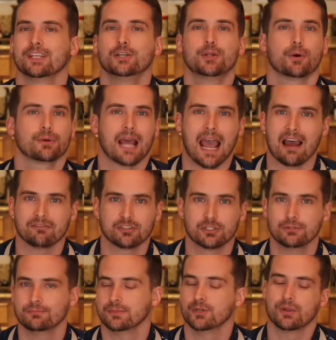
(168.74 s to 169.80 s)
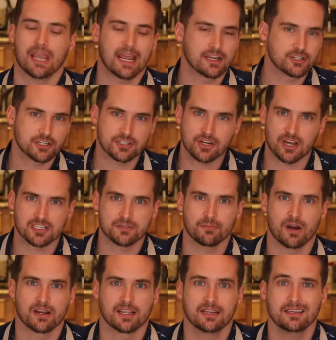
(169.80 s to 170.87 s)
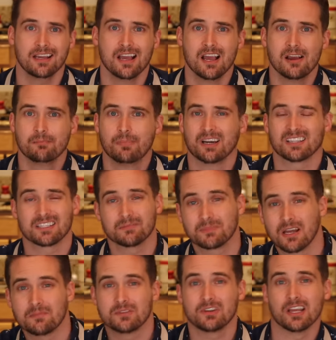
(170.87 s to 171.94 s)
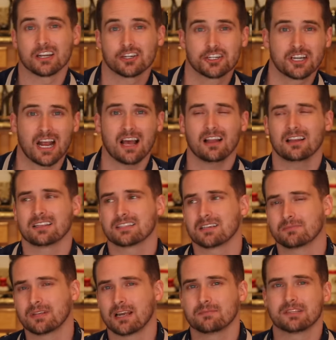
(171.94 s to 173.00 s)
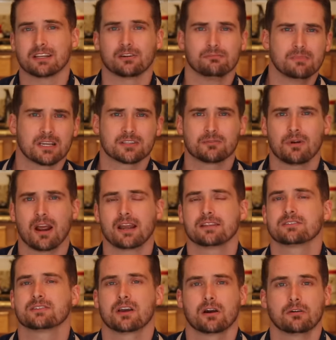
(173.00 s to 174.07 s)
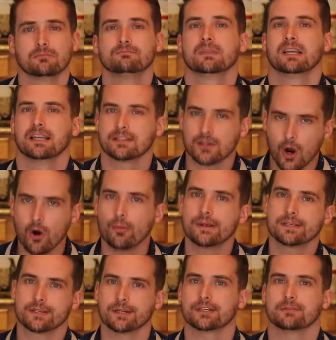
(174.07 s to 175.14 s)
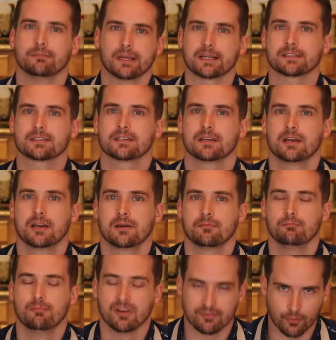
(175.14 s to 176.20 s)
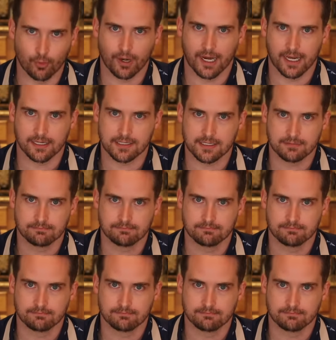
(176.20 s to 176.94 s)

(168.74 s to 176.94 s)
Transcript: You don't have to, you can just toss them on in, but sometimes you get shell and sometimes they don't mix right, so it's always good to mix beforehand.